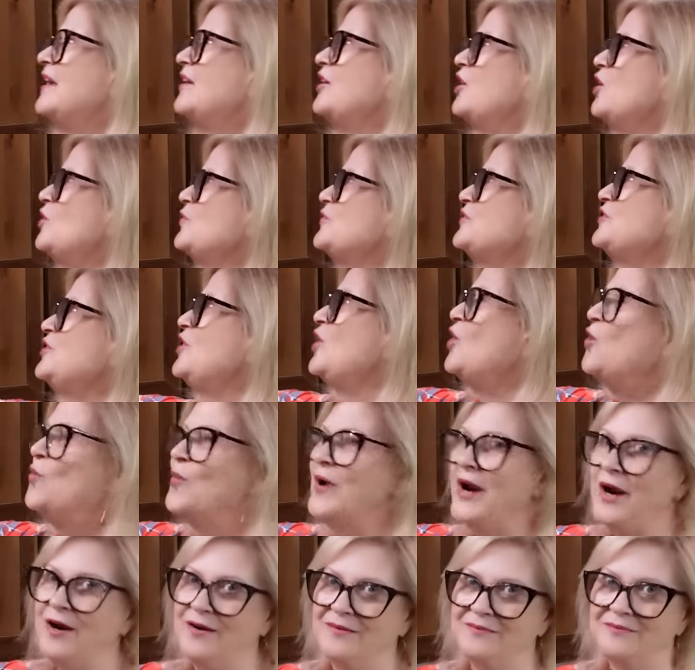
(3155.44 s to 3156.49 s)
goes
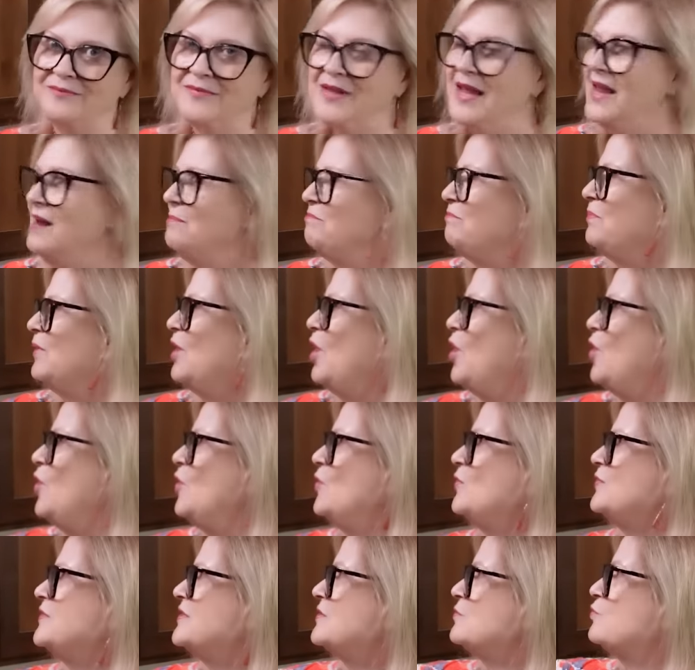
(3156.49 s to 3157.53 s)
nowhere. It
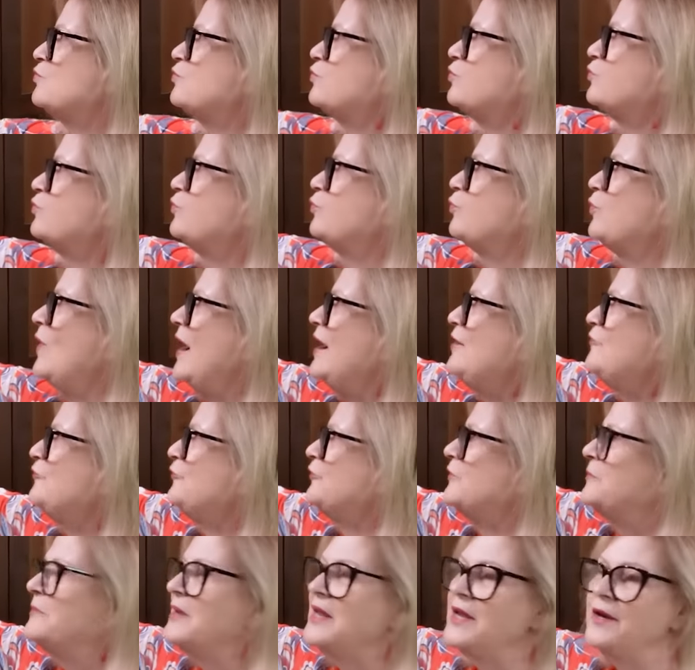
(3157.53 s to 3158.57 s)
blows right
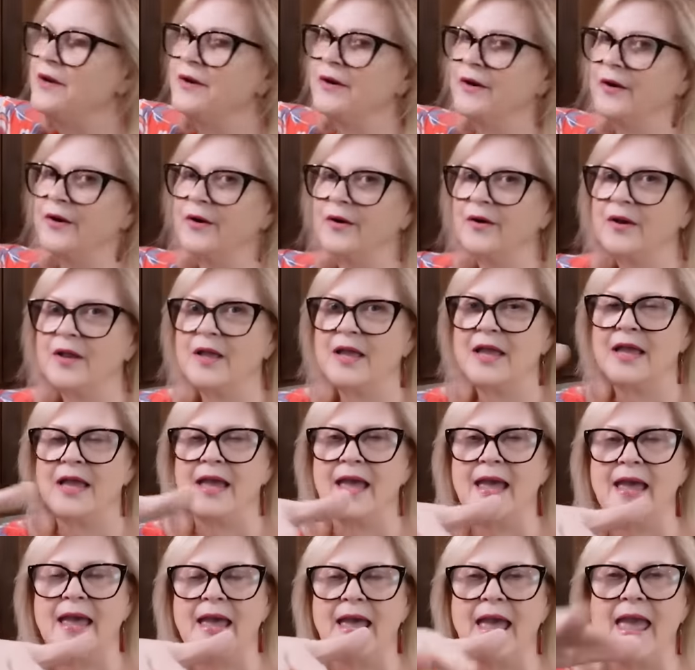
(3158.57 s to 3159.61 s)
from here.
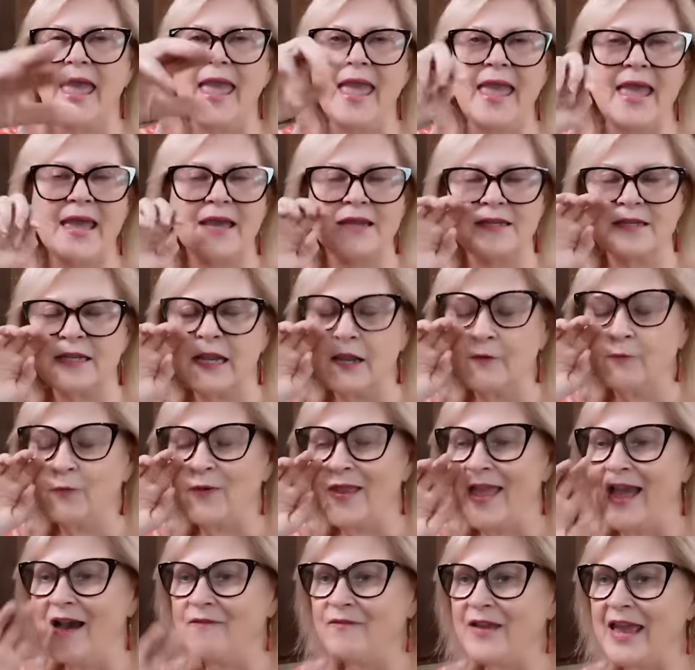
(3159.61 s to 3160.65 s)
And if
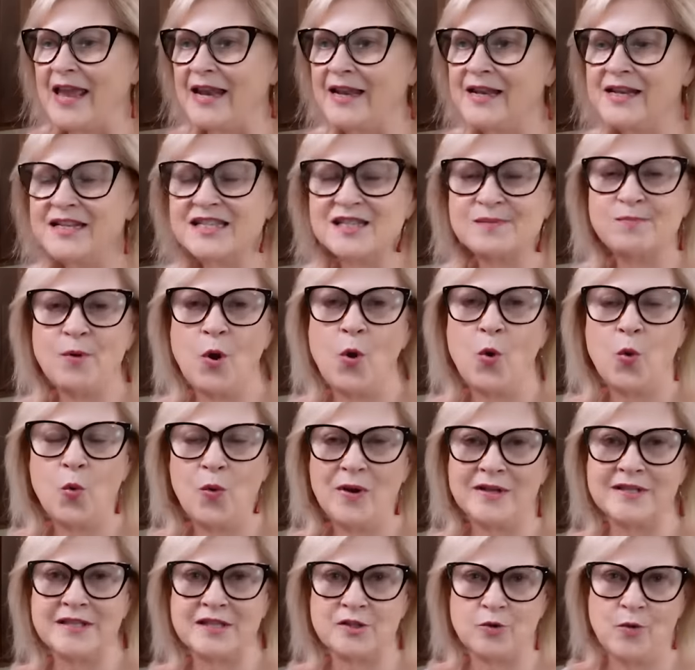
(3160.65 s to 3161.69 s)
we have any smoke
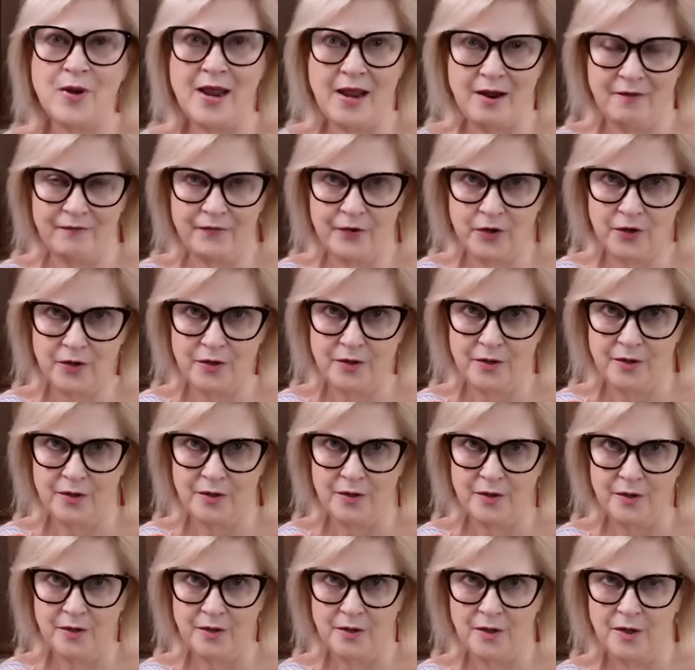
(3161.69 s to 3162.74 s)
whatsoever,
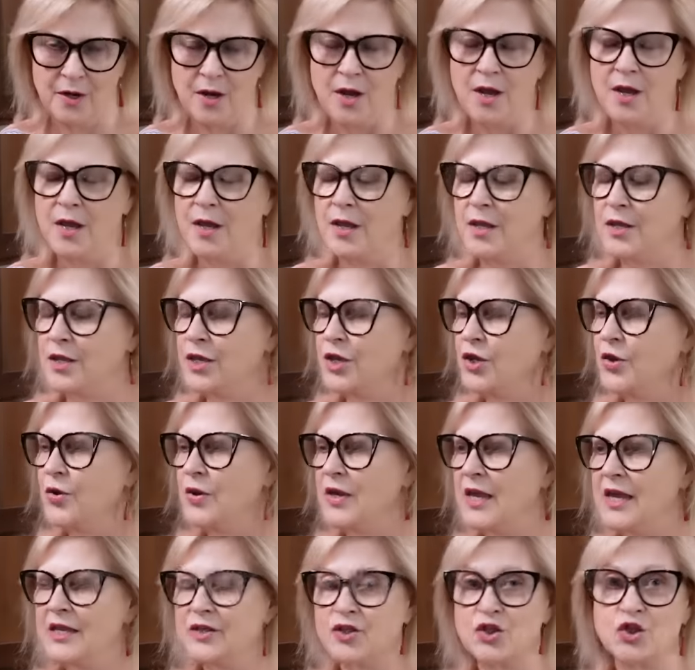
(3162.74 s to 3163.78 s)
forget it.
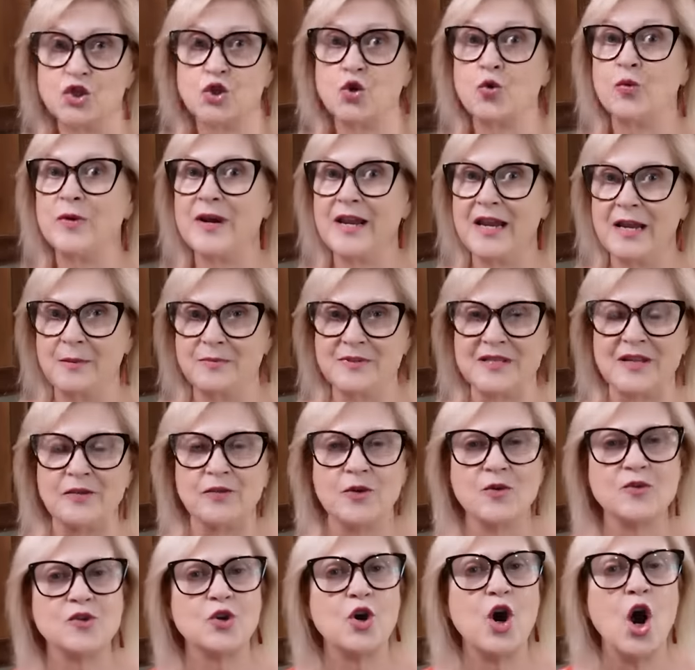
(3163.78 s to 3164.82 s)
It screams. And
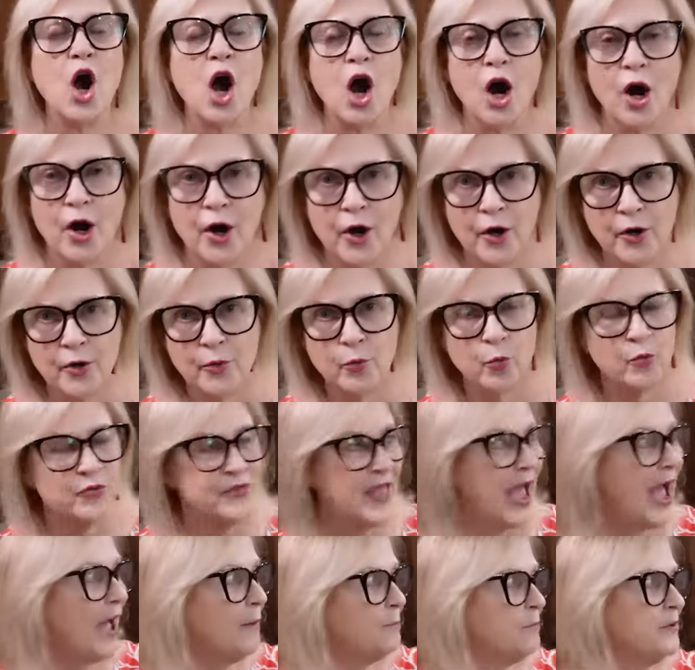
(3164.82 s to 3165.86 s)
those are hard.
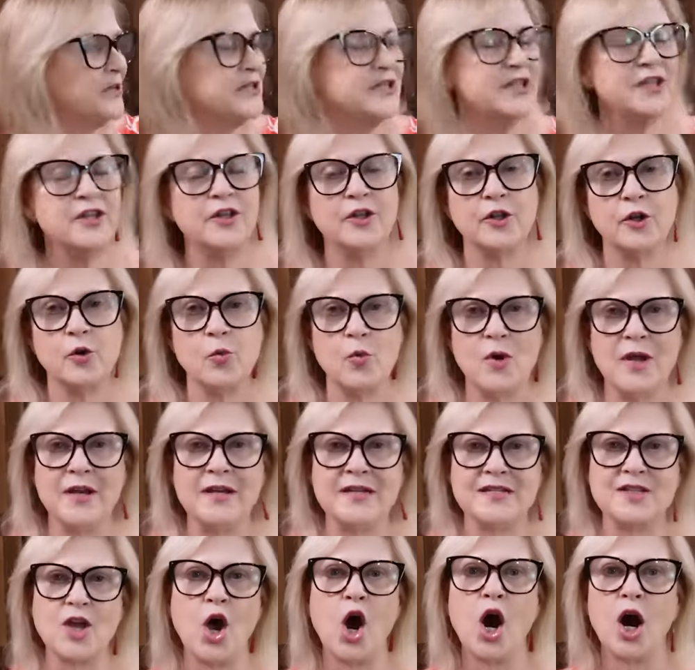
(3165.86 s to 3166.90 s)
That particular one
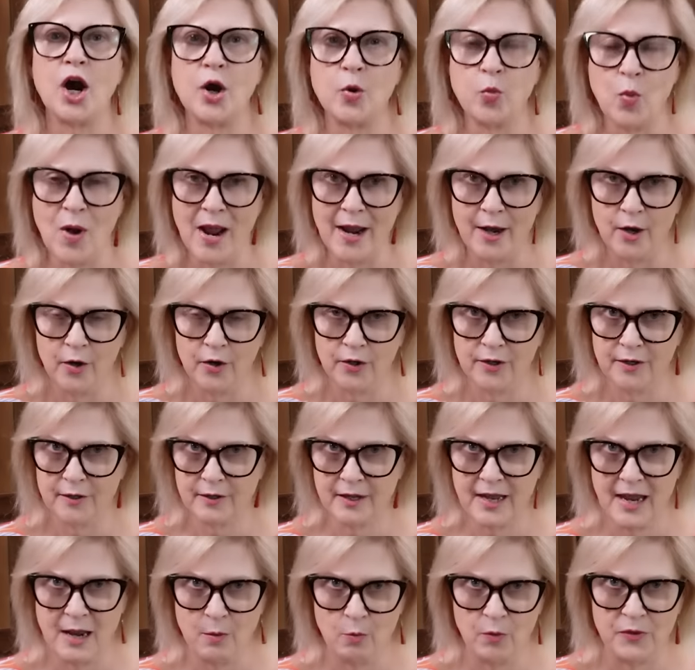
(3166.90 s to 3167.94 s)
is hardwired,
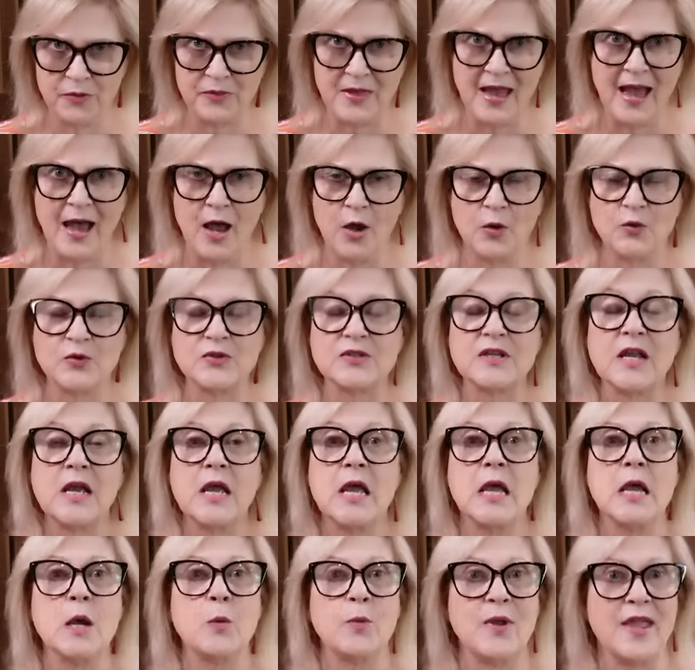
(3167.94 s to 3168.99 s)
came with the house.
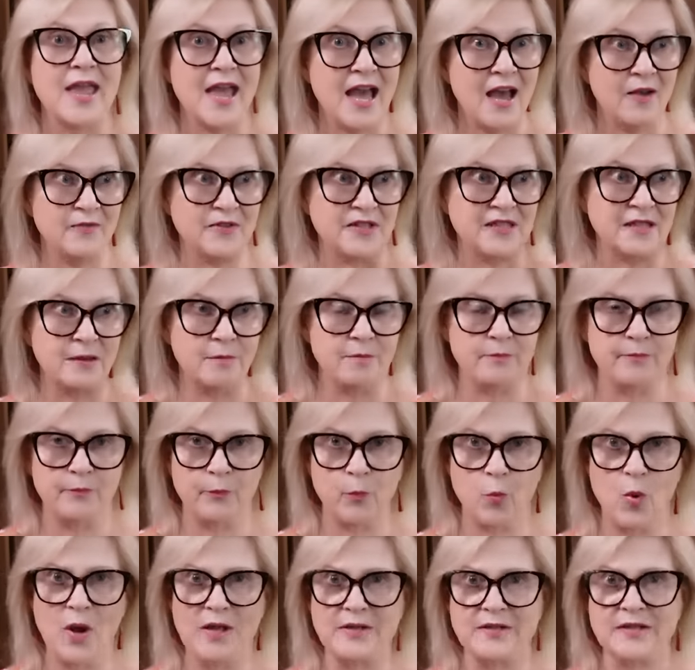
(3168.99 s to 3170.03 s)
We have
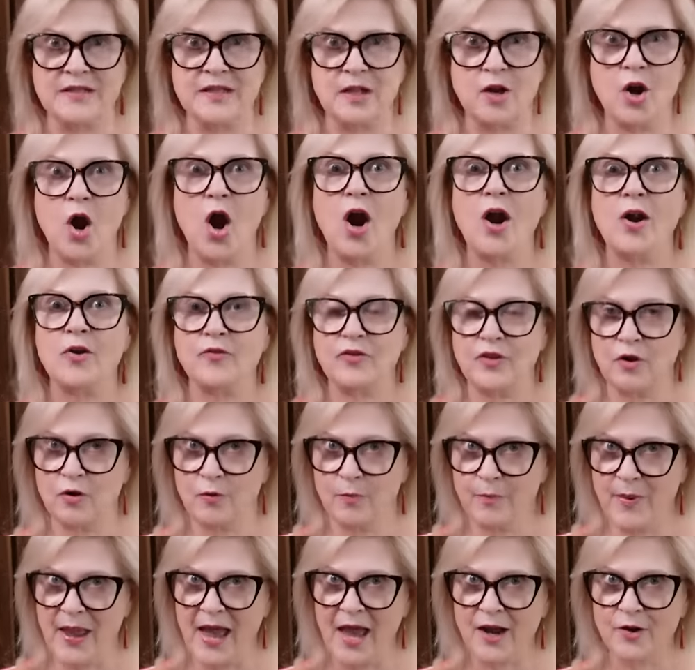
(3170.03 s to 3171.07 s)
some ones that aren't, that are
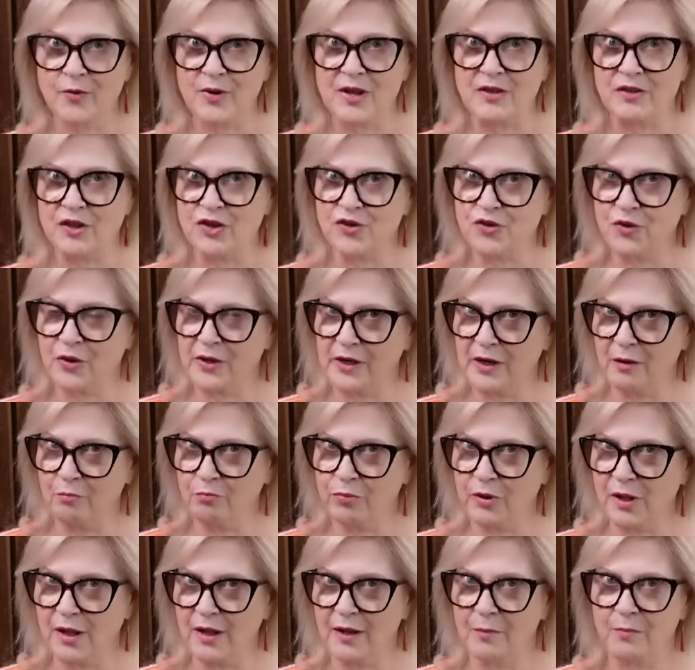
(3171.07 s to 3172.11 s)
battery that you can
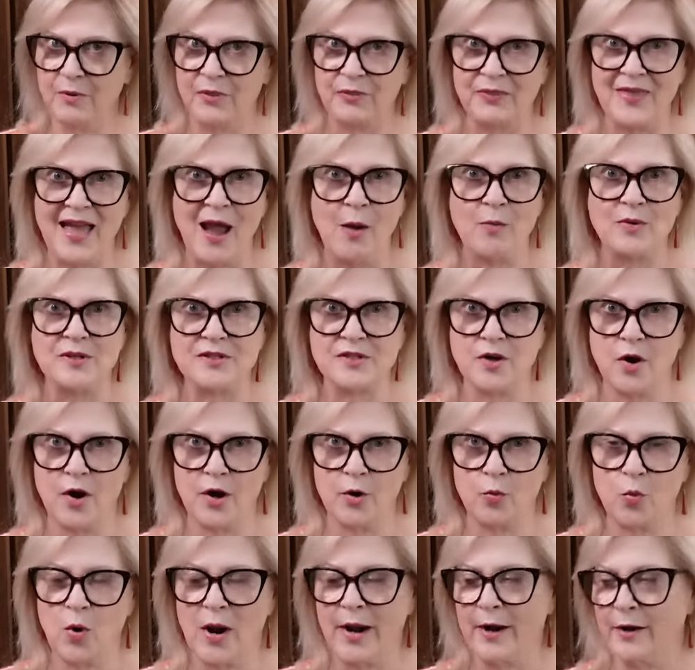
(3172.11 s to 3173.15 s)
unplug, but that one's
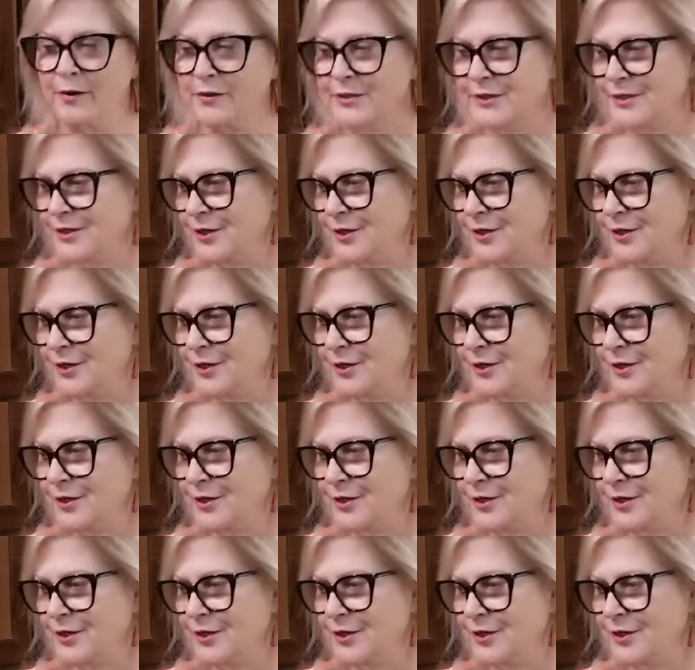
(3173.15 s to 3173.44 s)
hardwired.